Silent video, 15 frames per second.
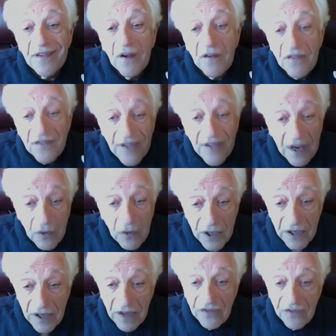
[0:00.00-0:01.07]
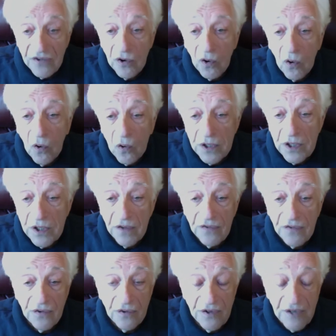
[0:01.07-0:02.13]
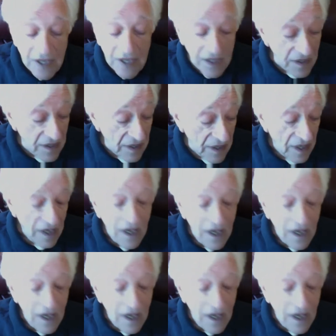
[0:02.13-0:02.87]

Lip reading: sacredness, your holiness, your dignity,